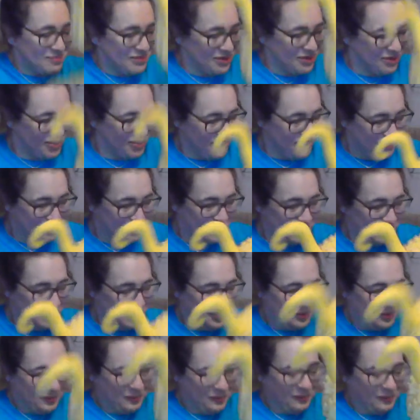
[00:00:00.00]
pop.
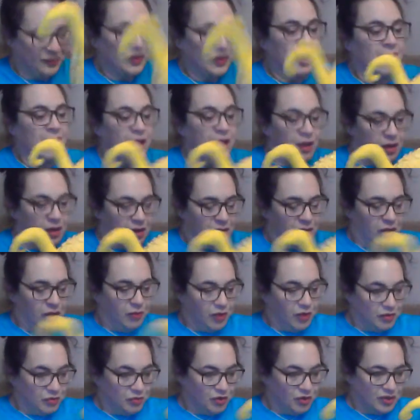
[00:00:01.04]

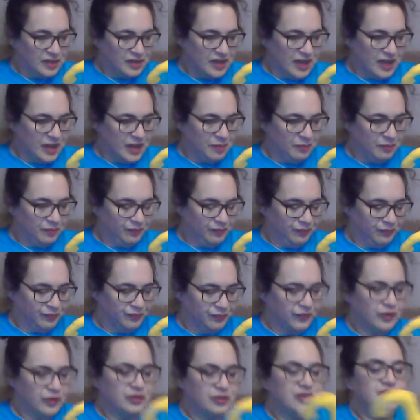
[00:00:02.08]
One more time.
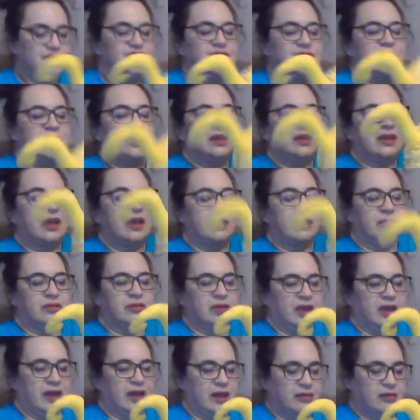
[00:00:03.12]
Did you like that?
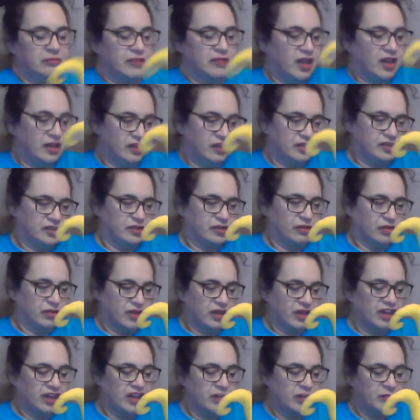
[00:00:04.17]
Okay. And you're still
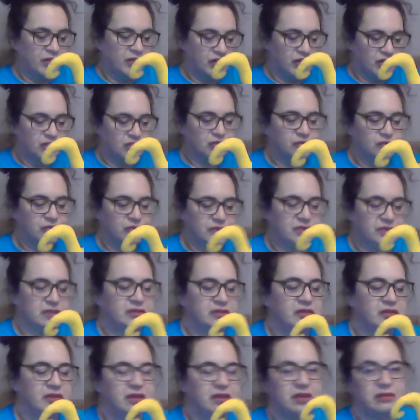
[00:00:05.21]
thinking about your toast,
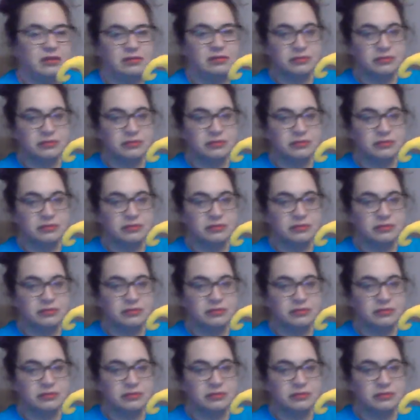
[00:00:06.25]
aren't you?